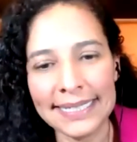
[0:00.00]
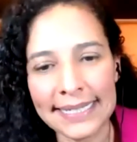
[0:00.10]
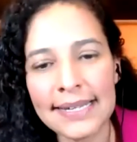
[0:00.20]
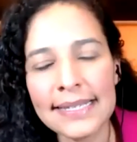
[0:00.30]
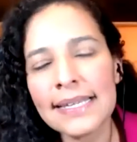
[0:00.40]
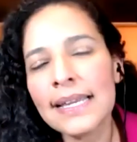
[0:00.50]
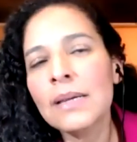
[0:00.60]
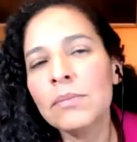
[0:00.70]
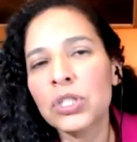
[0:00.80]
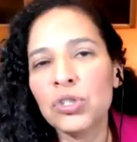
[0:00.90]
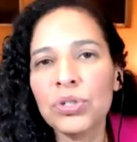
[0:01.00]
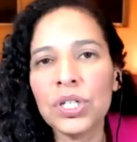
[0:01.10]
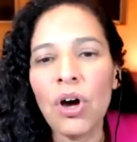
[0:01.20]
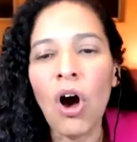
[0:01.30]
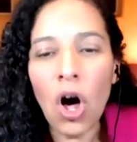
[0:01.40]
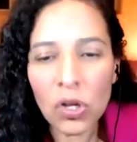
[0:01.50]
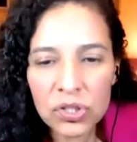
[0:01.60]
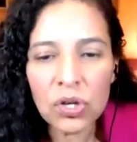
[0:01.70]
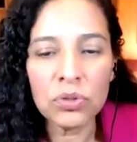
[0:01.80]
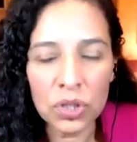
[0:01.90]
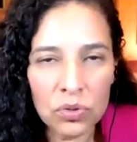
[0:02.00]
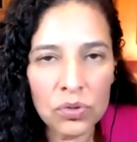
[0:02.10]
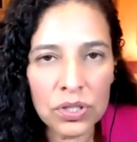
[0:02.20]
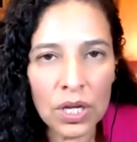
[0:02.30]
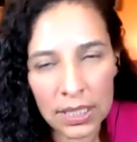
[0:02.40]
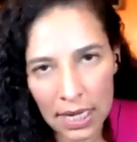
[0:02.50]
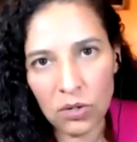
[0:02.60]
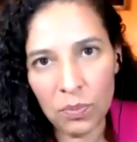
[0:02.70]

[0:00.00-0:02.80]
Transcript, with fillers: does, but you can also use a teleprompter.